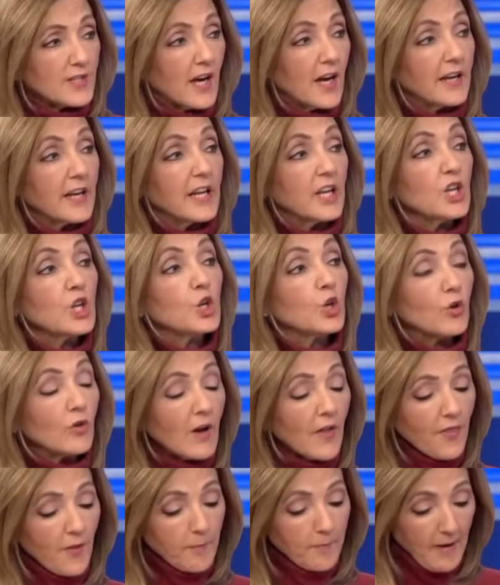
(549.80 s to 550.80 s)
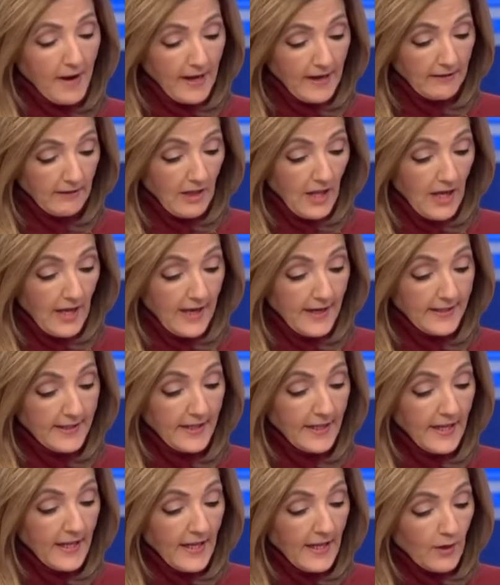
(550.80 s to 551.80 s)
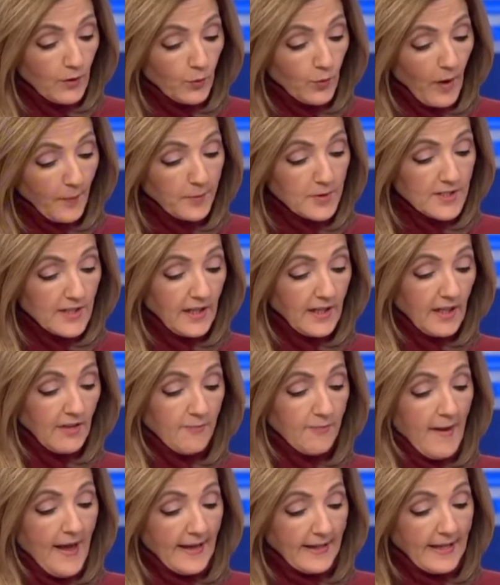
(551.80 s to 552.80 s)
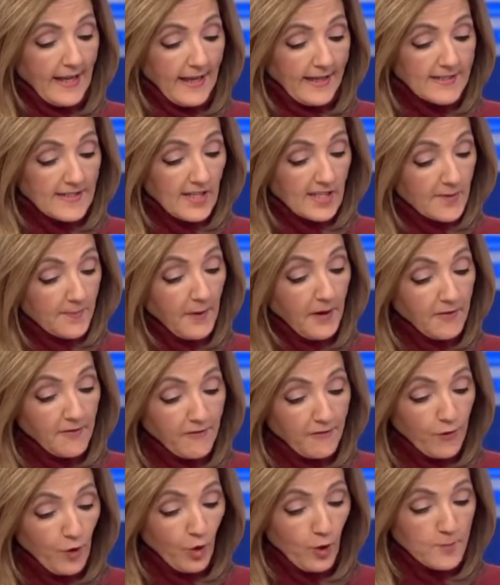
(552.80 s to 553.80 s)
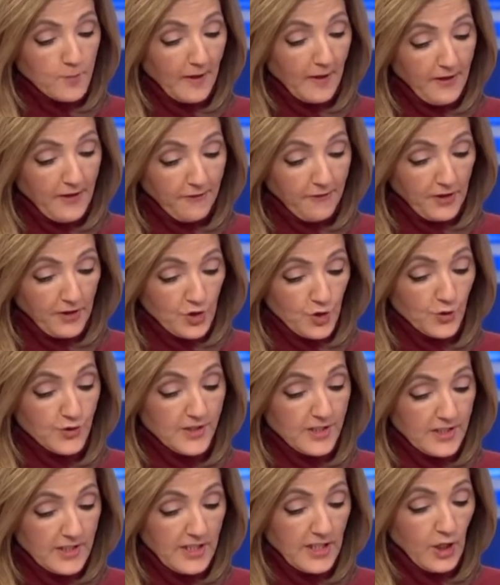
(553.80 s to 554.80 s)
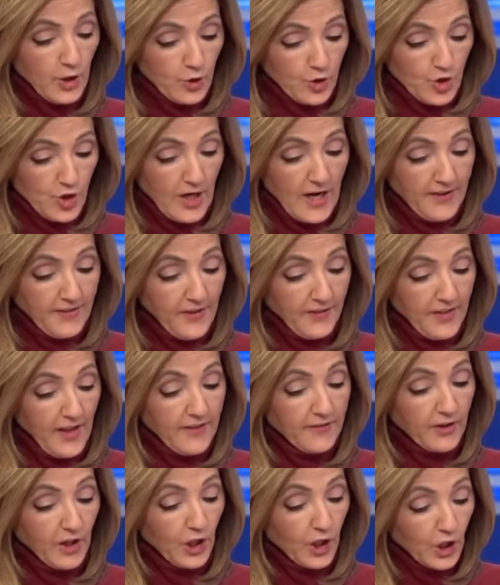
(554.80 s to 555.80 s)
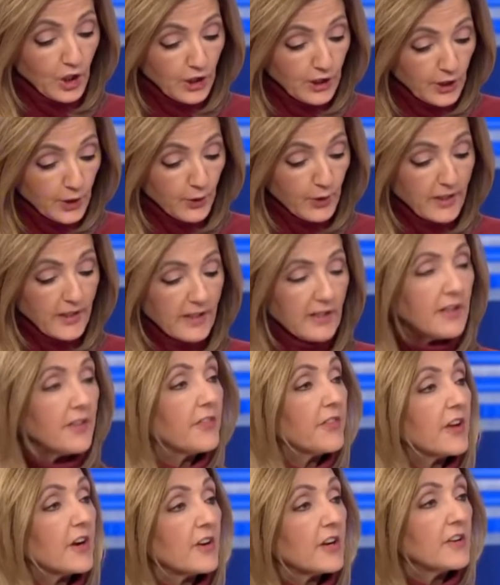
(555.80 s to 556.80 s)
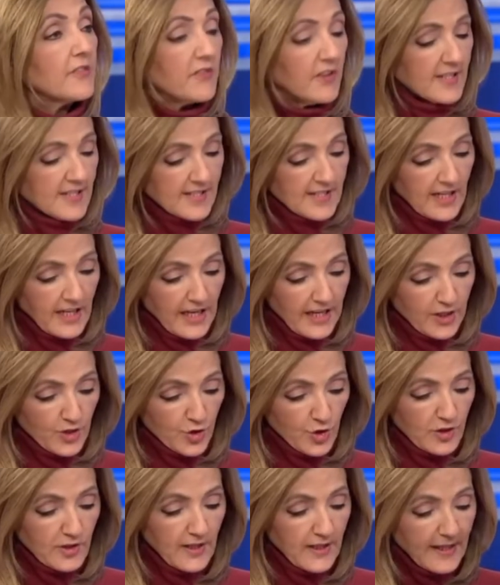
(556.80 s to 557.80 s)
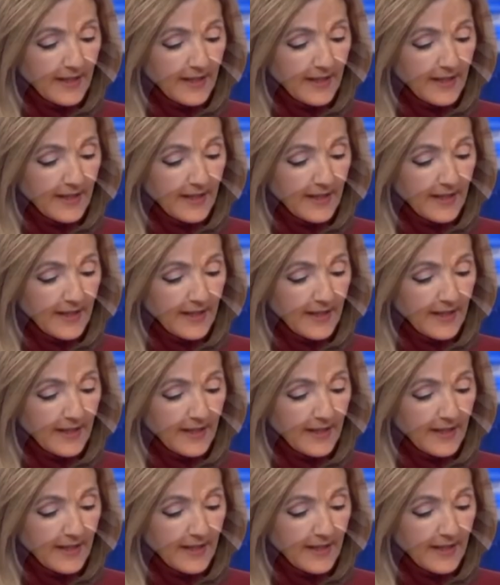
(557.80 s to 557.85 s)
on it. You're on the byline. Representative Matt Gaetz has been informed by officials at DOJ that they've concluded their investigation